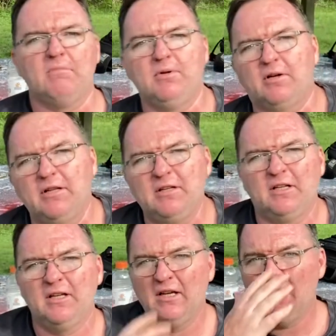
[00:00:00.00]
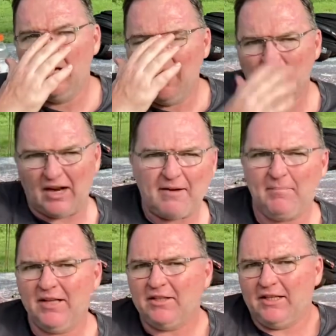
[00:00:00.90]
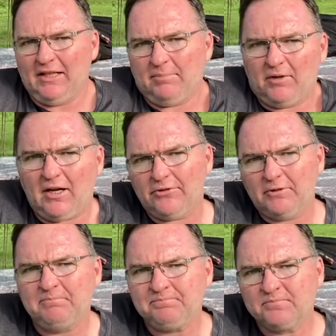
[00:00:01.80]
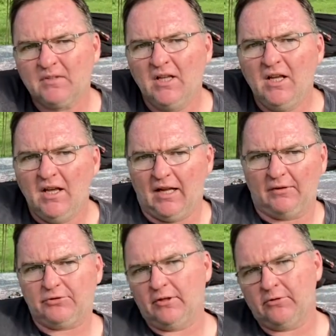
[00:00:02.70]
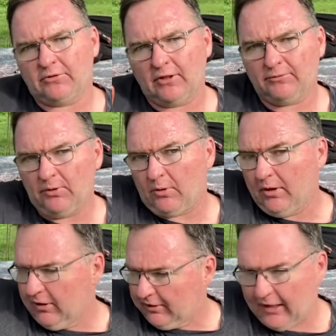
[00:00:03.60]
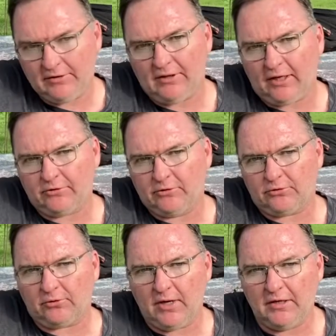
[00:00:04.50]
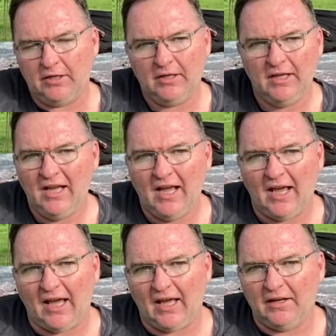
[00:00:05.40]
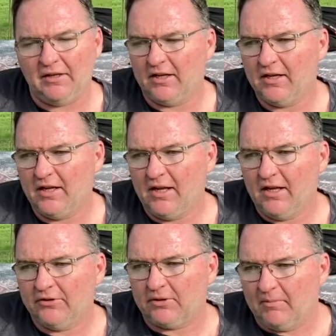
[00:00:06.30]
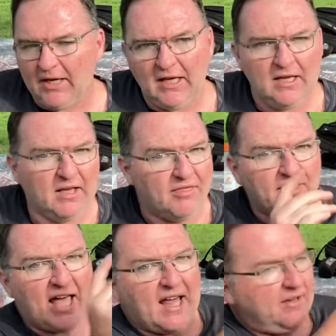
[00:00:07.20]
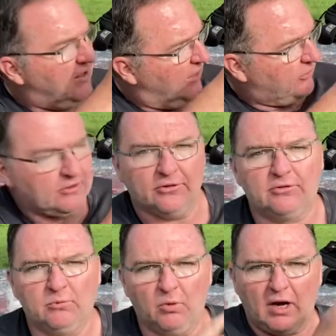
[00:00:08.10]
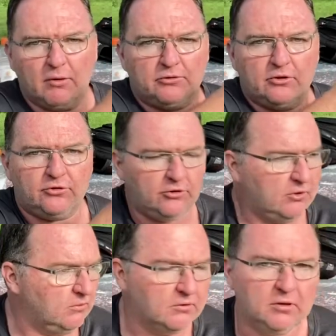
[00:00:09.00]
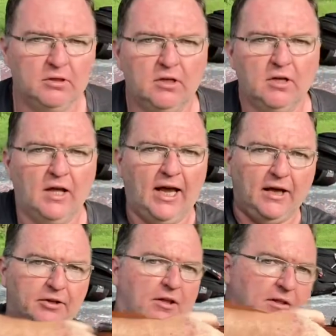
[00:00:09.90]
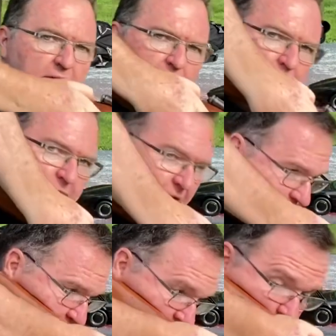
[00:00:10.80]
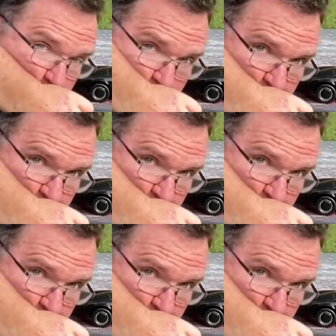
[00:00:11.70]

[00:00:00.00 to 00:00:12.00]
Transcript: building, but I've been to Dealey Plaza, and I've stood on the 6th floor and looked down at the X on the street. And to me, that distance where I was just shooting at this angle